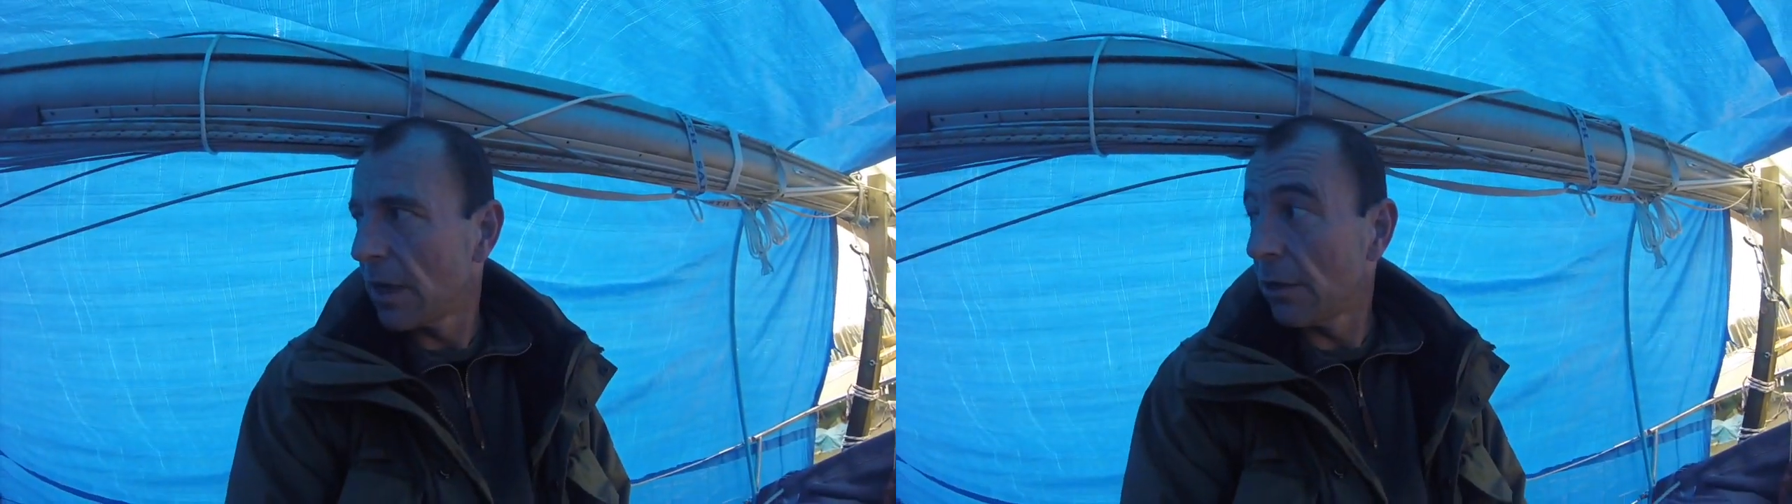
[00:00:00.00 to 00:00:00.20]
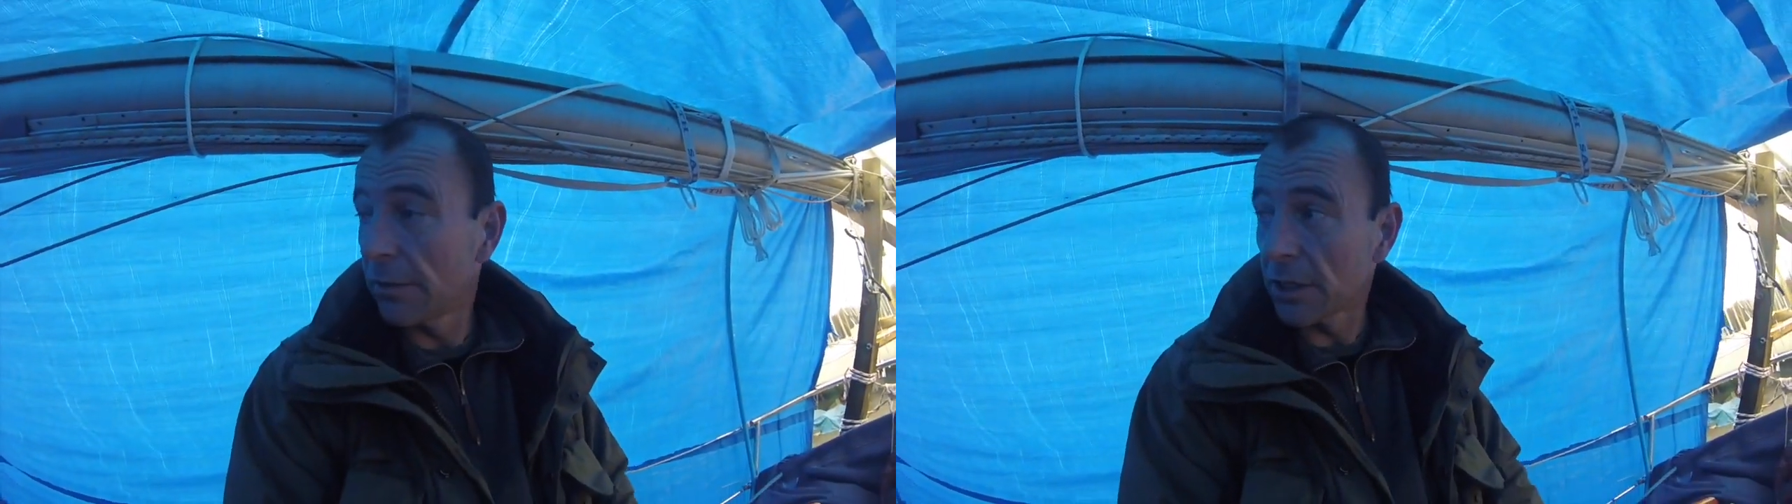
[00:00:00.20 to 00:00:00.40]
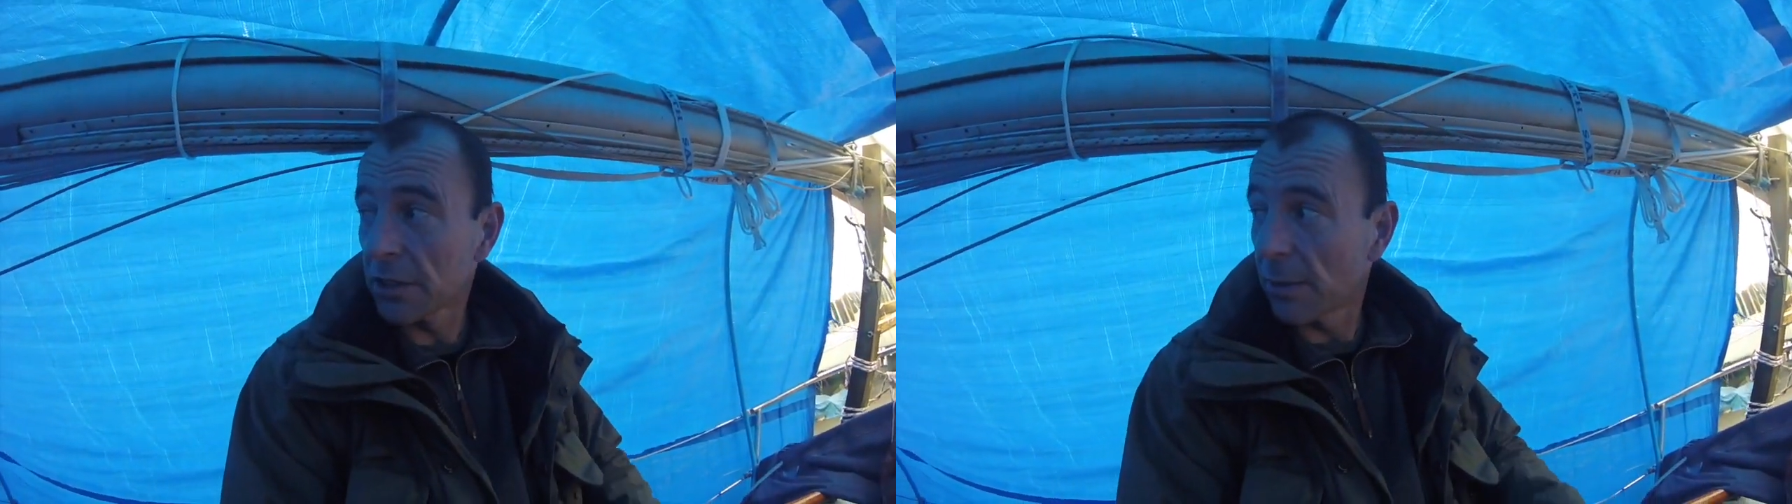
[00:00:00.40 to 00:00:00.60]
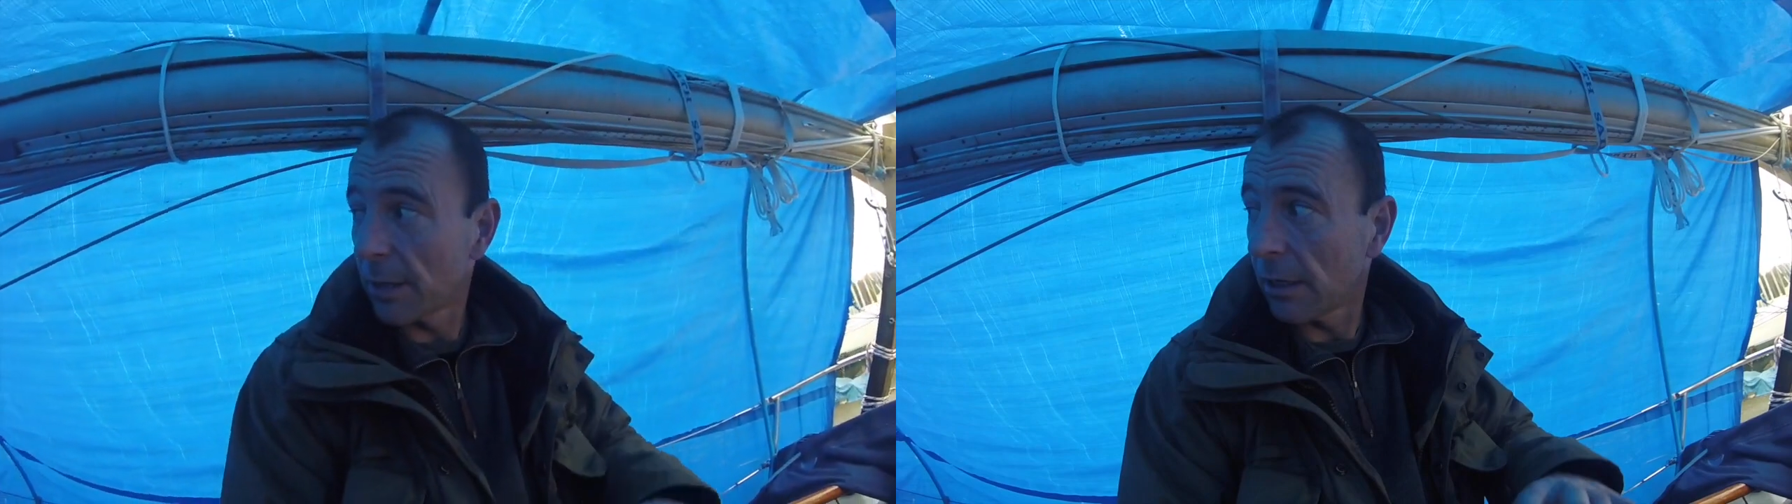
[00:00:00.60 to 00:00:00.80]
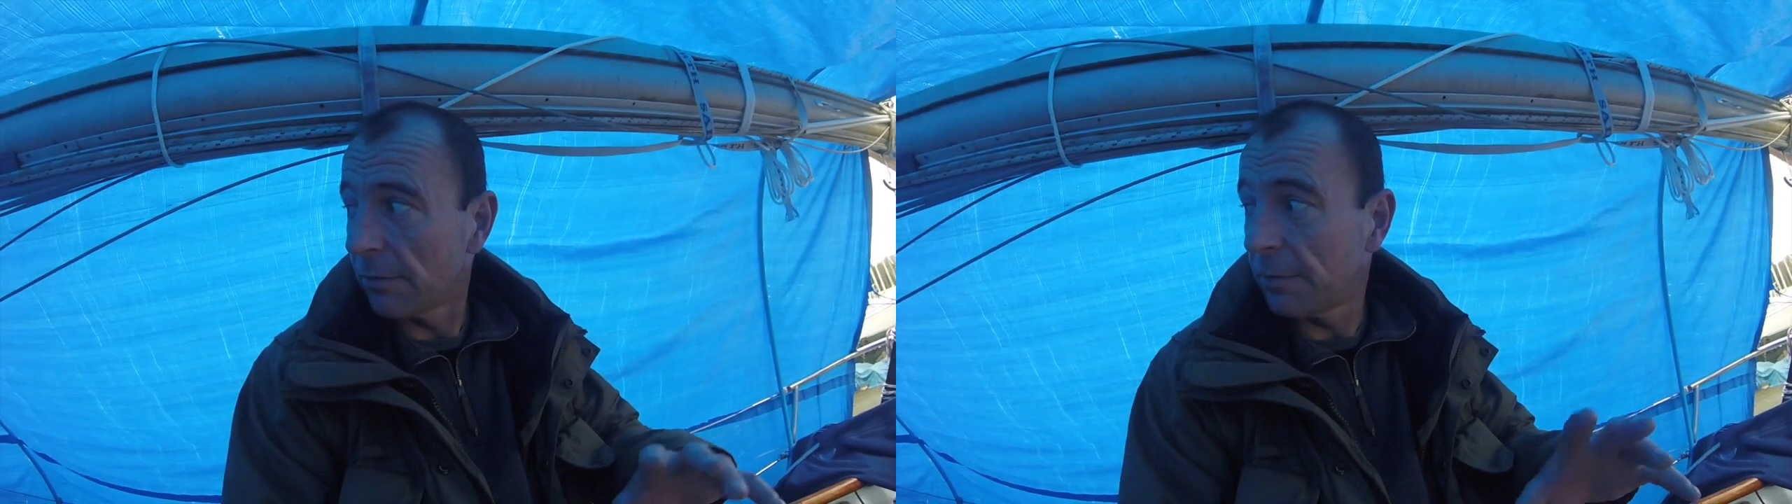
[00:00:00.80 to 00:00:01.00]
And over the
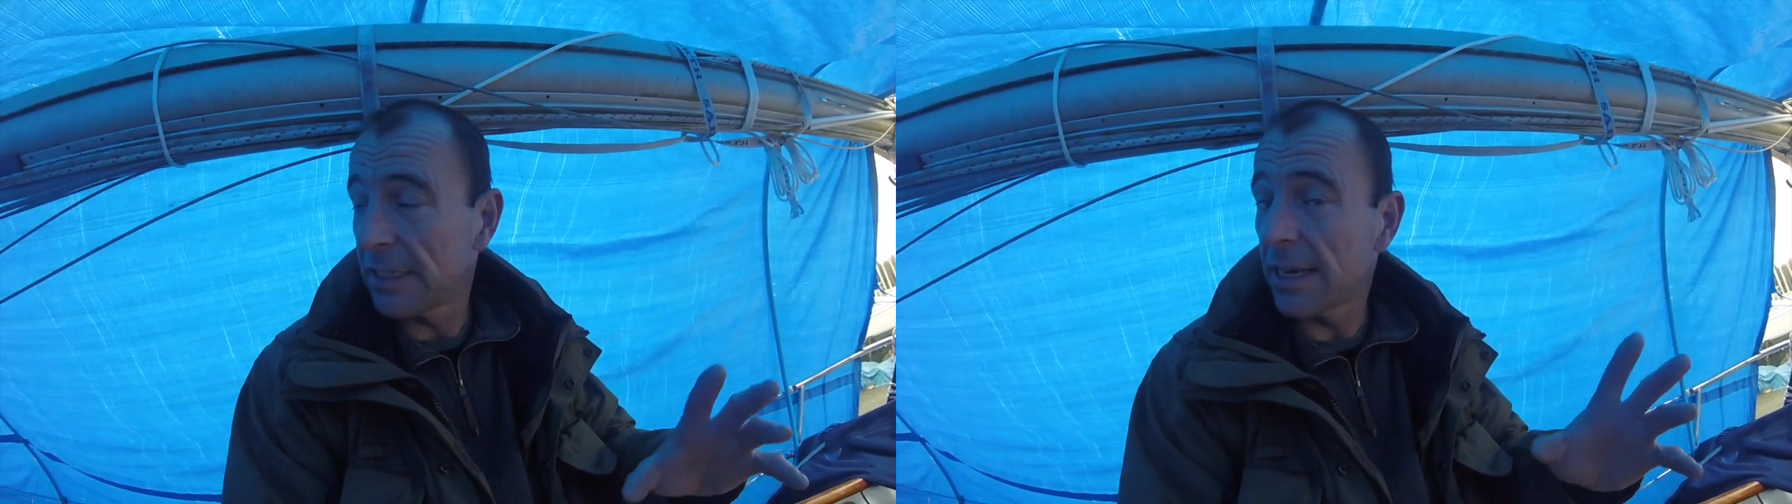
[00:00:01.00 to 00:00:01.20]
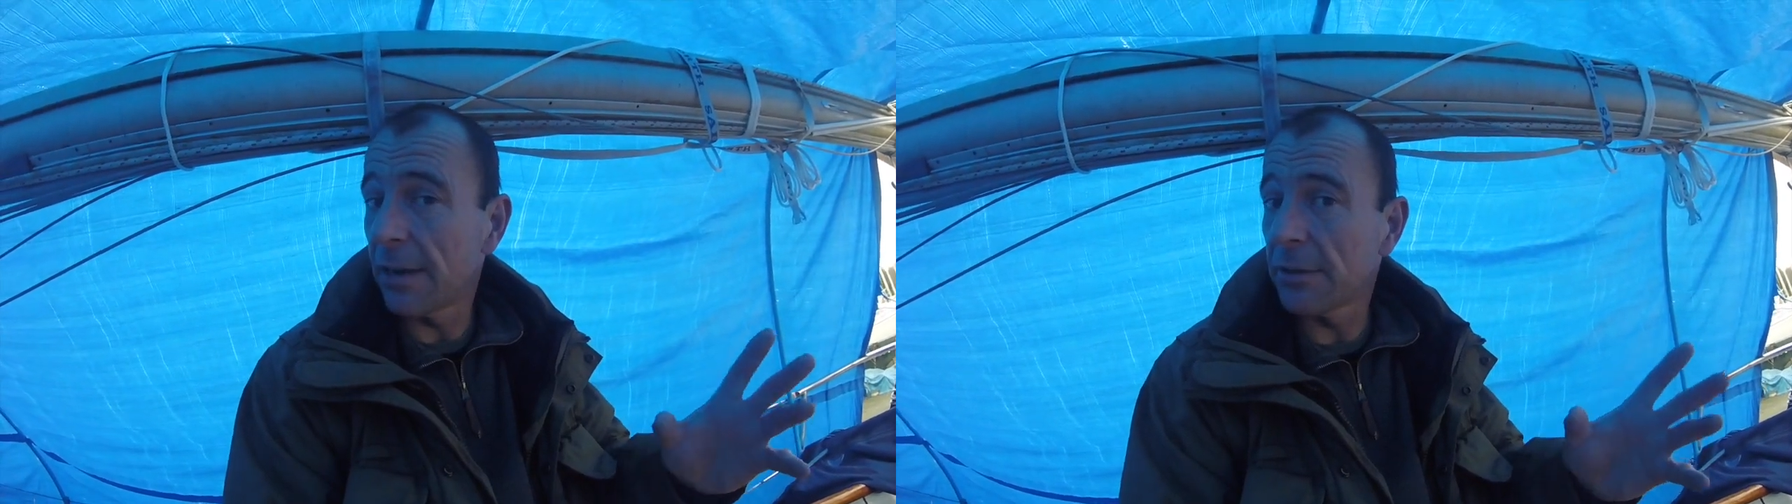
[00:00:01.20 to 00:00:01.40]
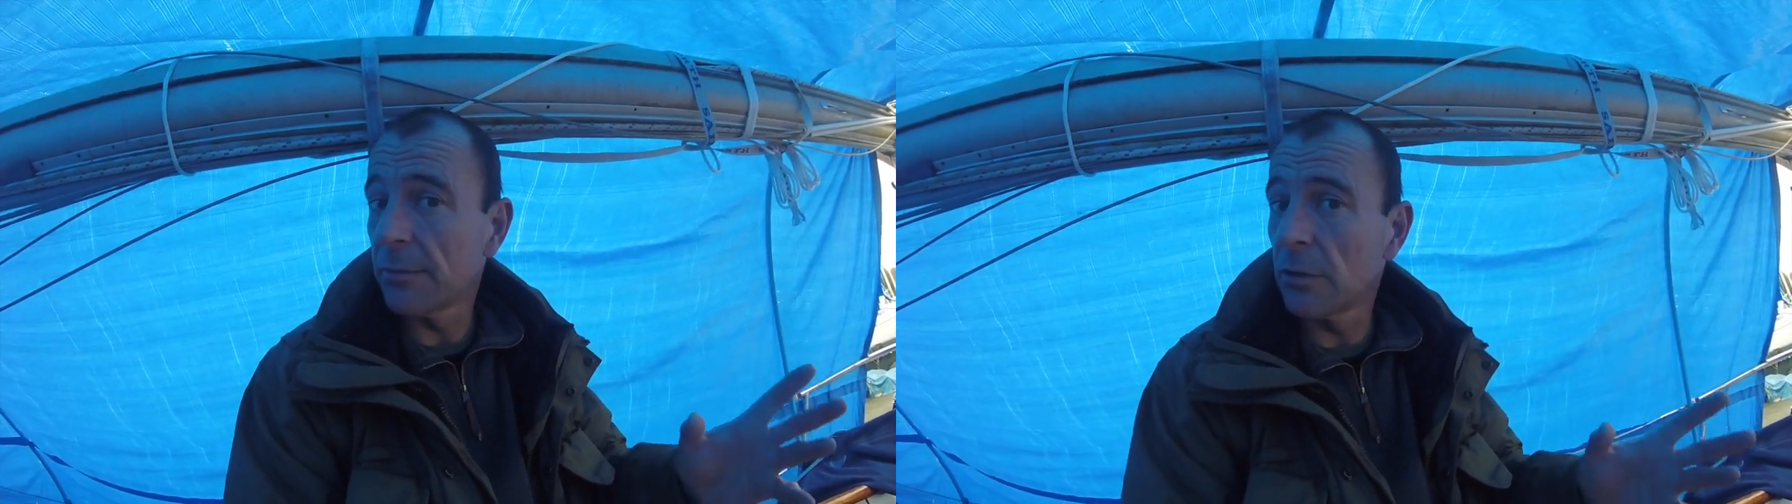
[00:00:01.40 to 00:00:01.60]
summer I'll fit it out at the